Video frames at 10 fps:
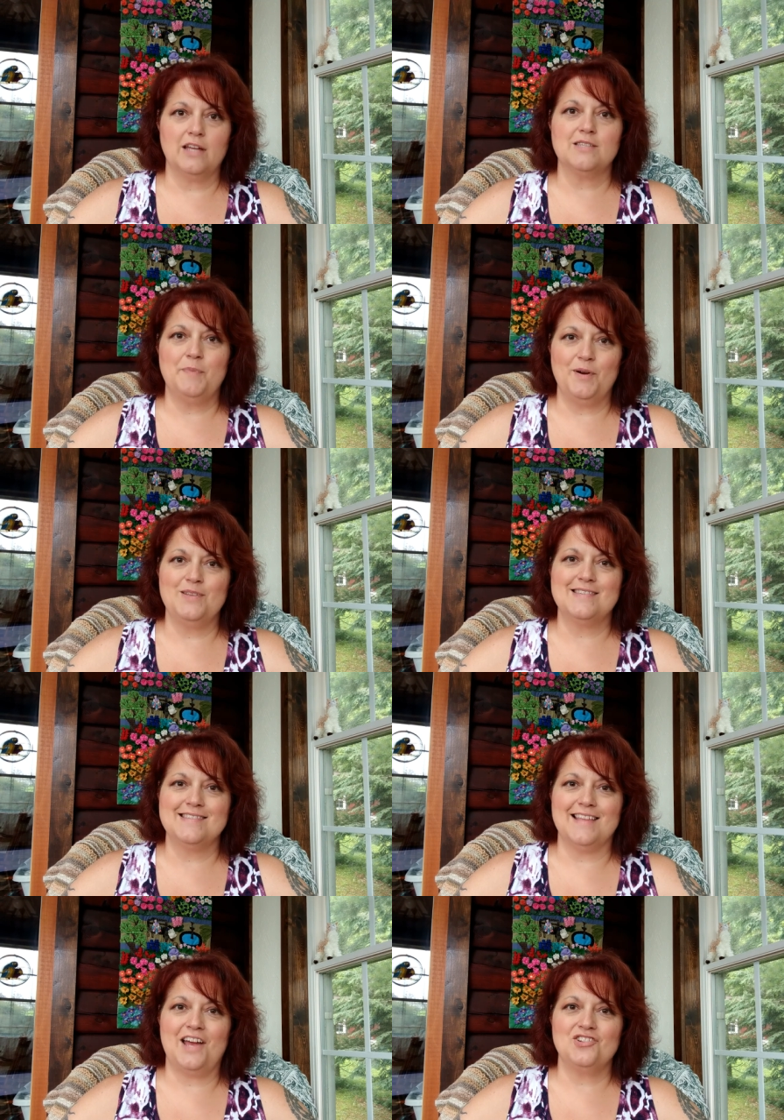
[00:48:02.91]
experiences
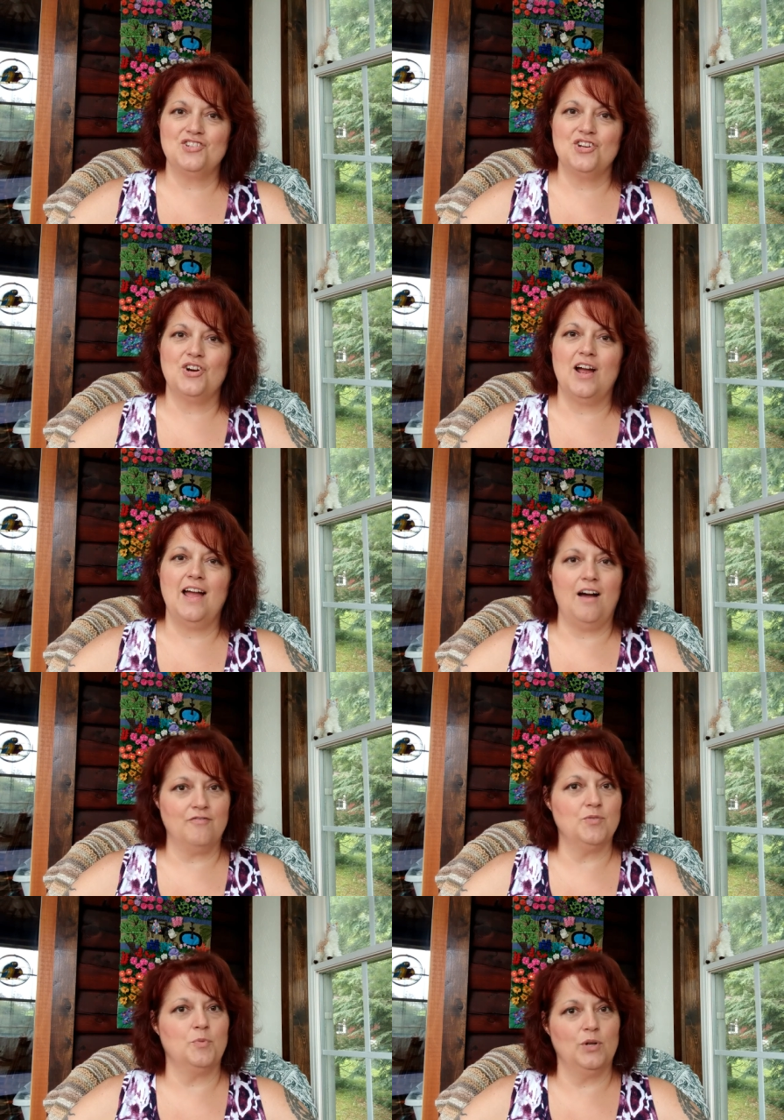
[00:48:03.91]
last year. I have
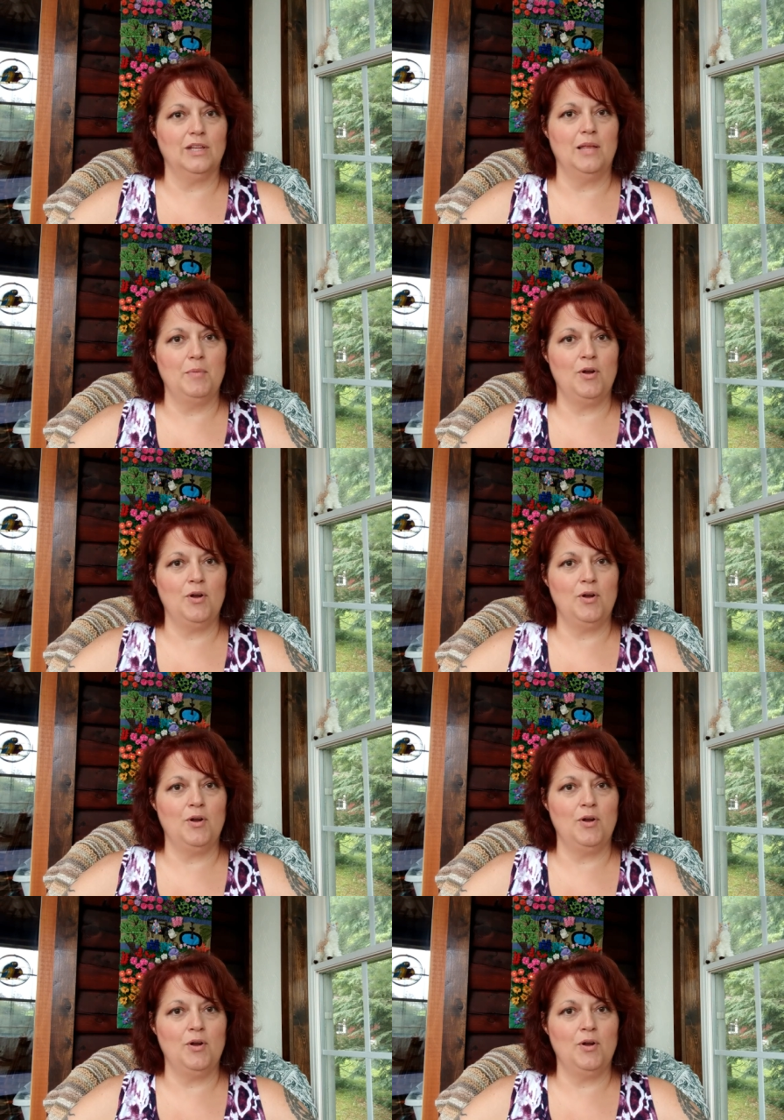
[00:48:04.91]
to put a limit